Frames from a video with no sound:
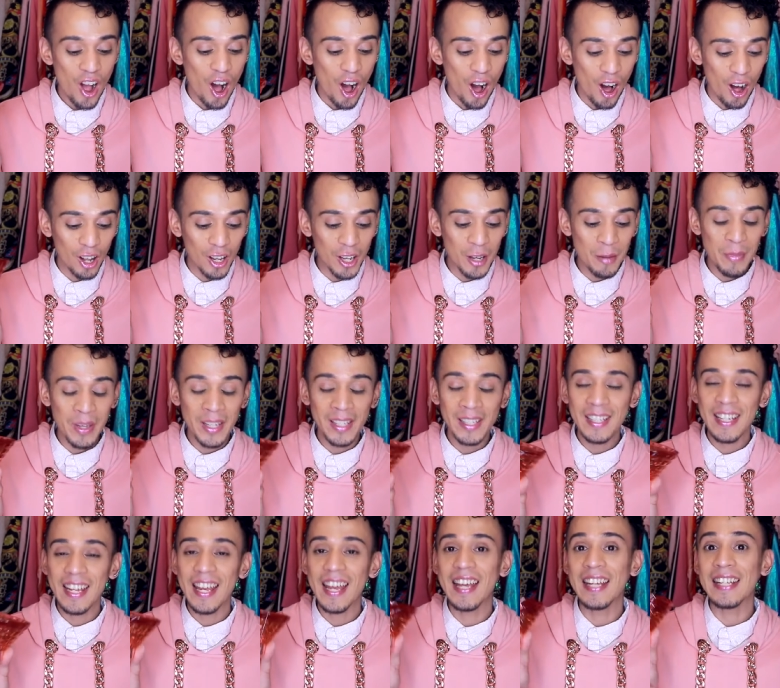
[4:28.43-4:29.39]

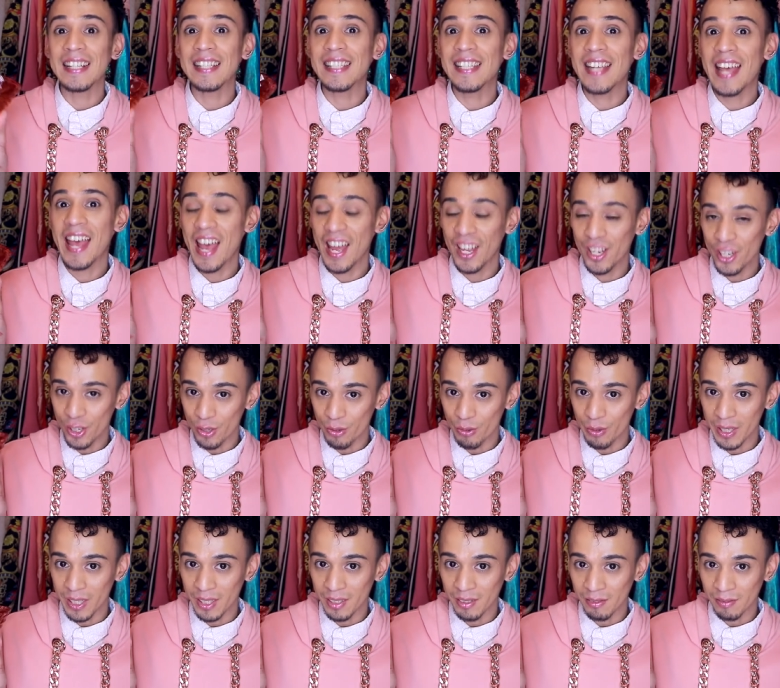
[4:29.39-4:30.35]
almond, and
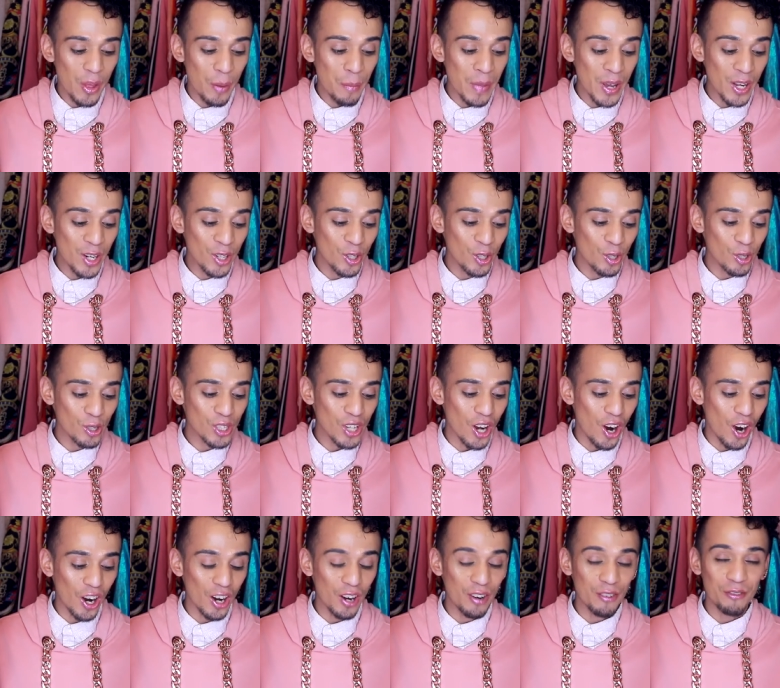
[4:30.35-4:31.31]
tangerine. The middle notes
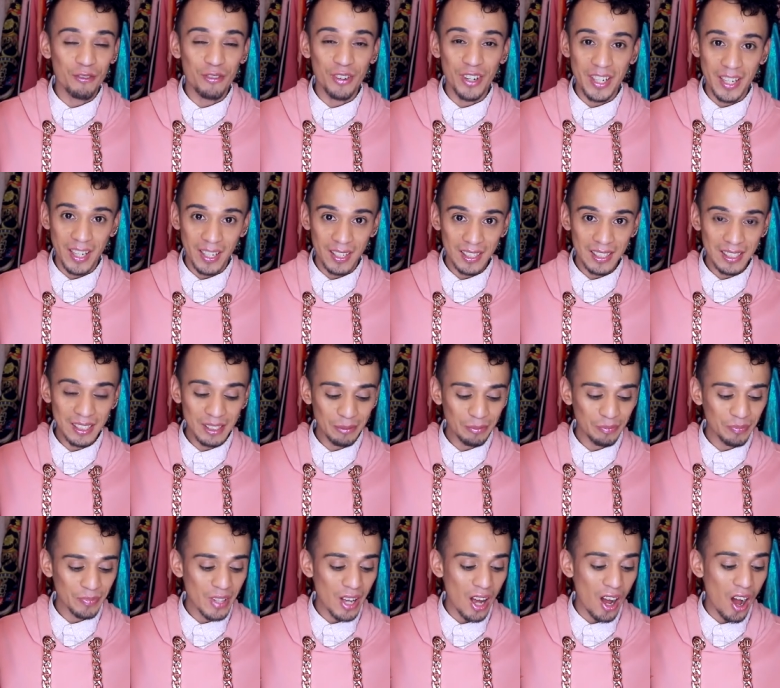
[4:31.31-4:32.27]
are vanilla,
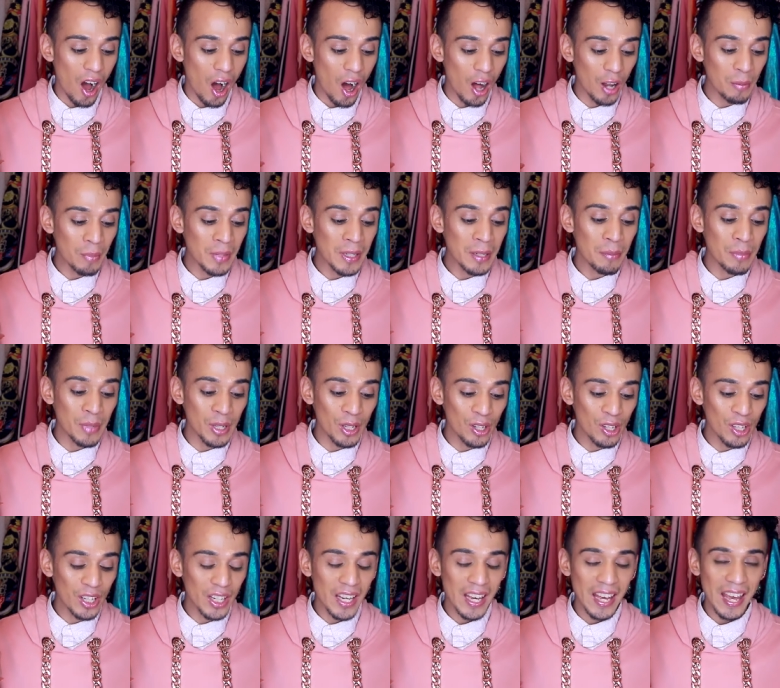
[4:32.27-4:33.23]
almond
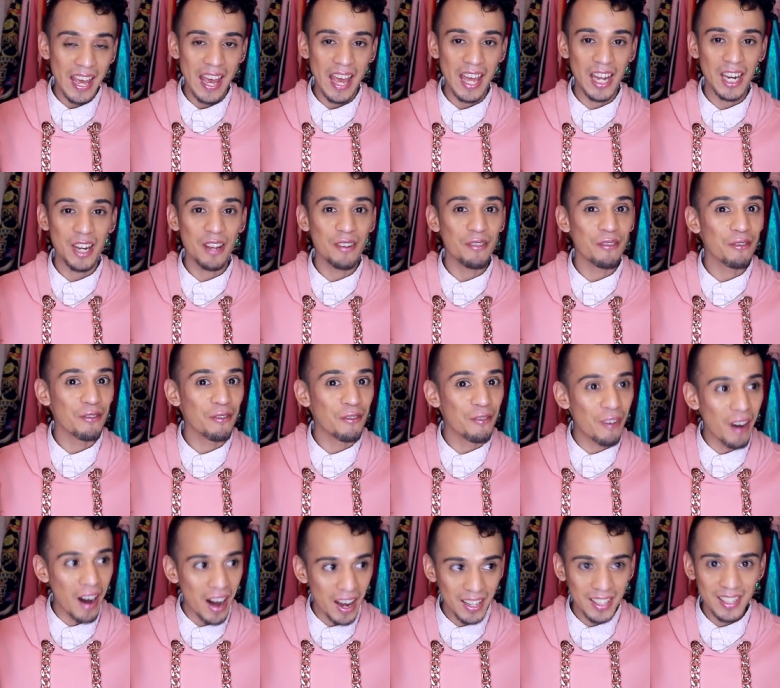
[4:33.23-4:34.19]
milk, and
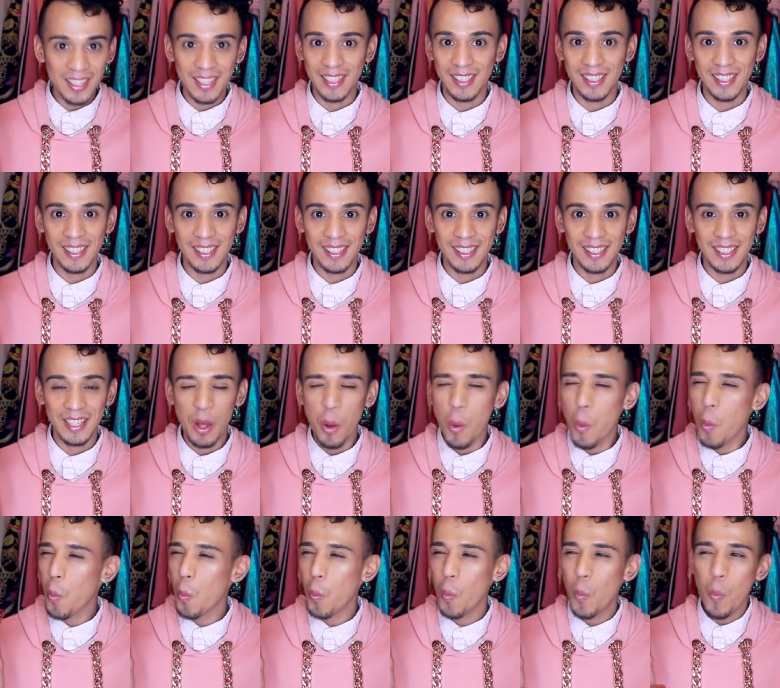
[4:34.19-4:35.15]
vodka.
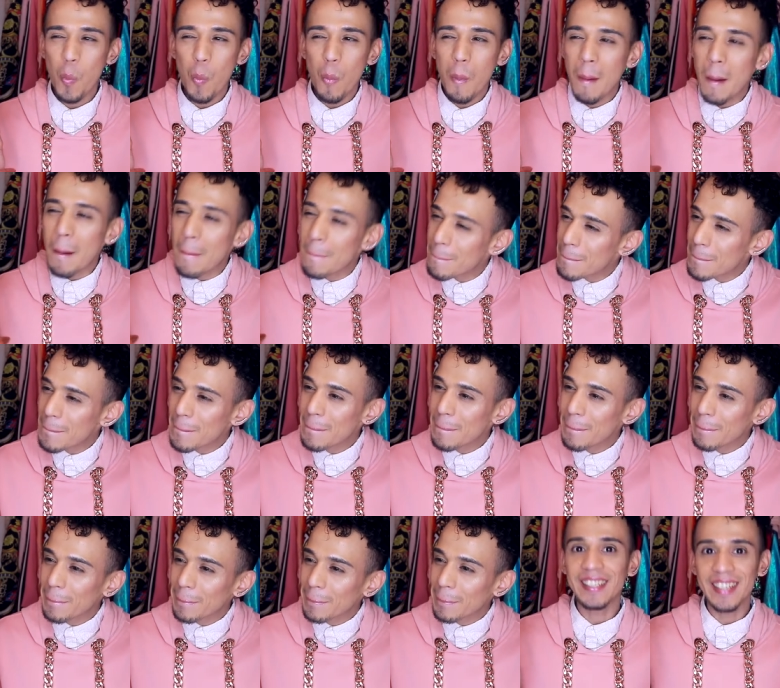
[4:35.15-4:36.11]

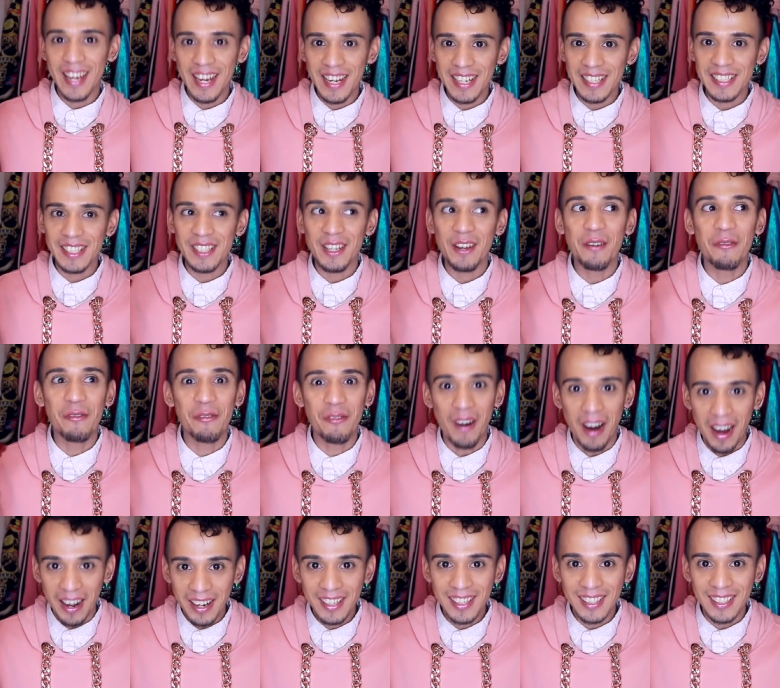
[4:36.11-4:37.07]
Yes,
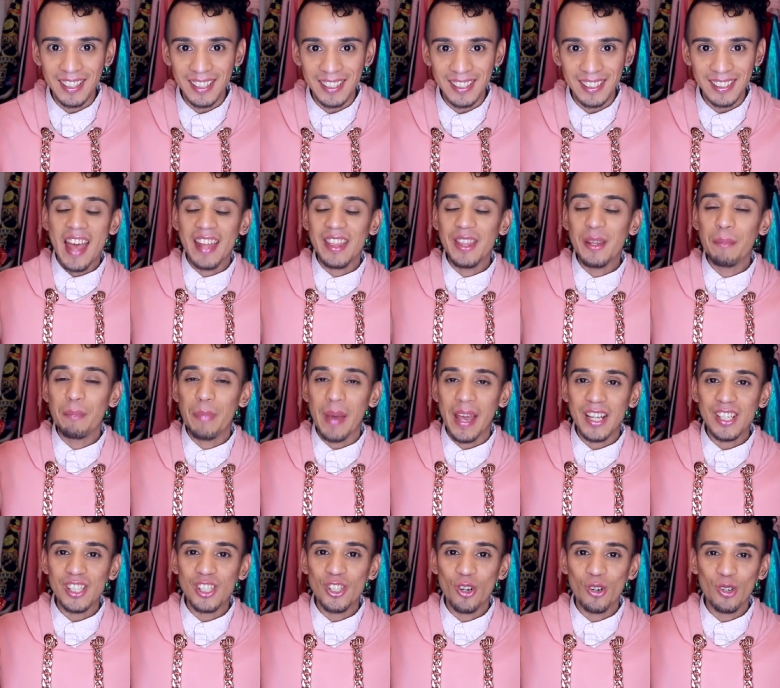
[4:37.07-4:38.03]
vodka. And the
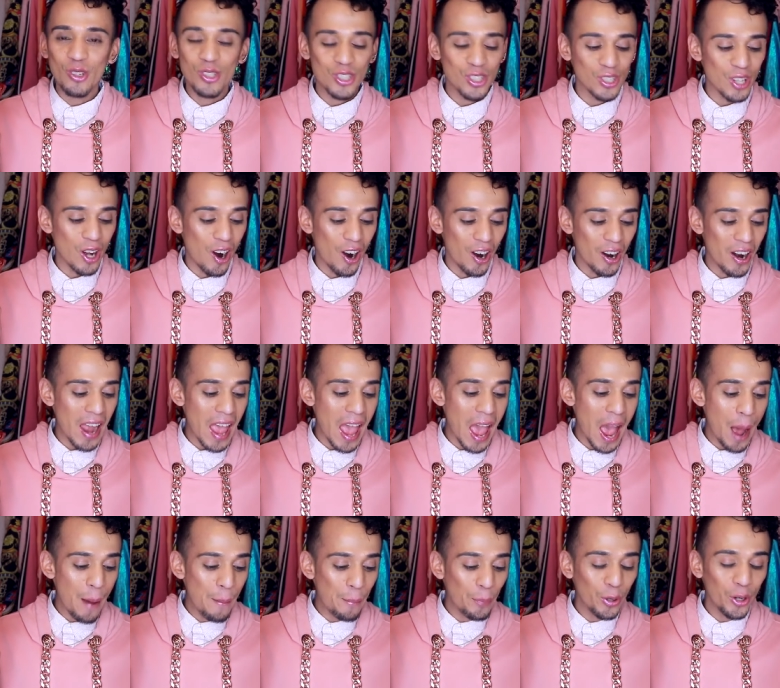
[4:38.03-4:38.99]
base notes are
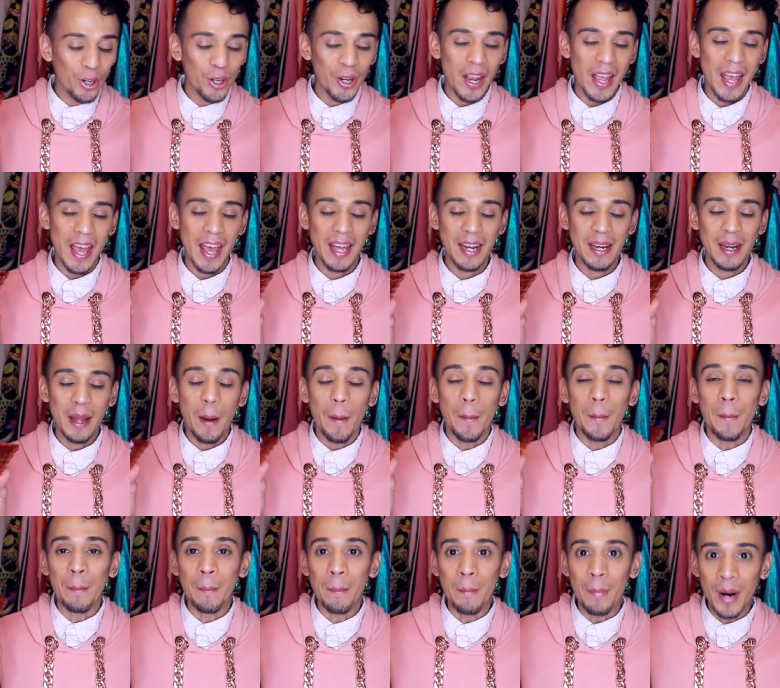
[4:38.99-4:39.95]
amber and
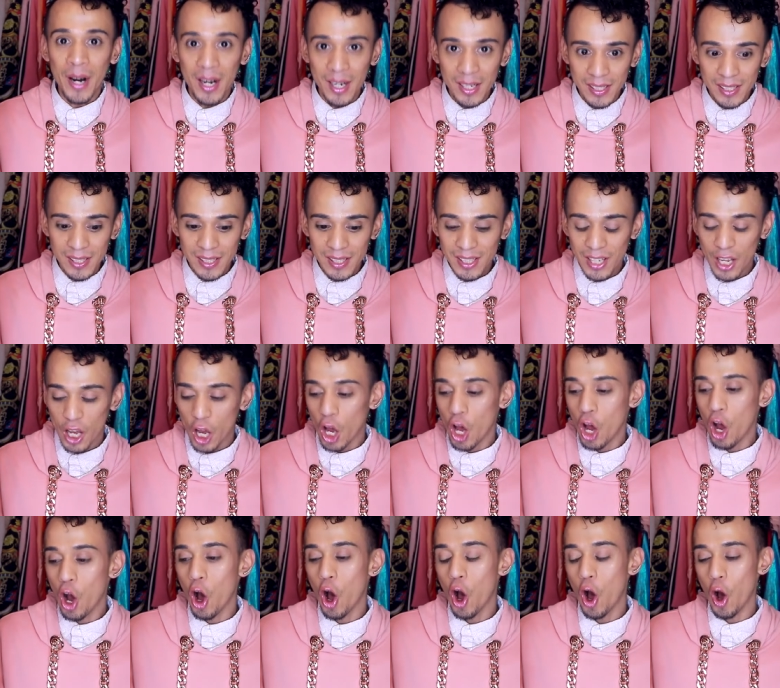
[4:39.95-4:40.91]
musk.
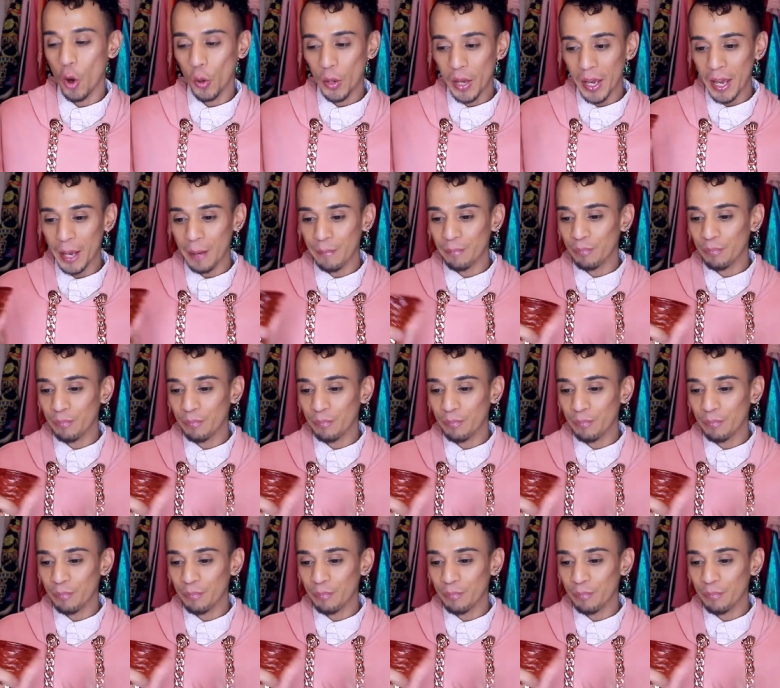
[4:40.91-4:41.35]
Okay,